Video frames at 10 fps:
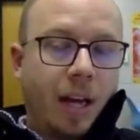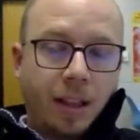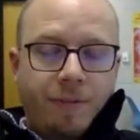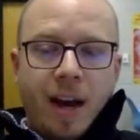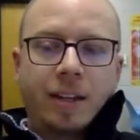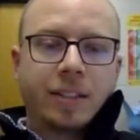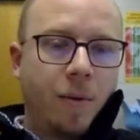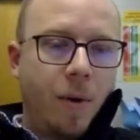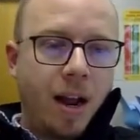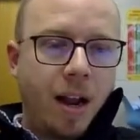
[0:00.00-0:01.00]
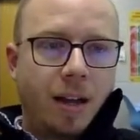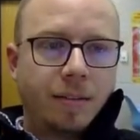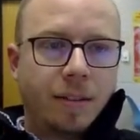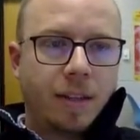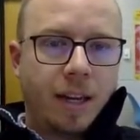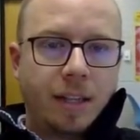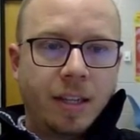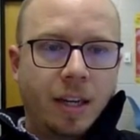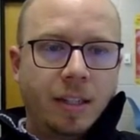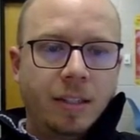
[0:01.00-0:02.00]
got the files I want, I
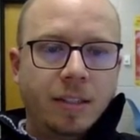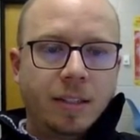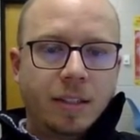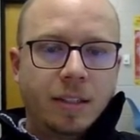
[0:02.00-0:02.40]
hit done.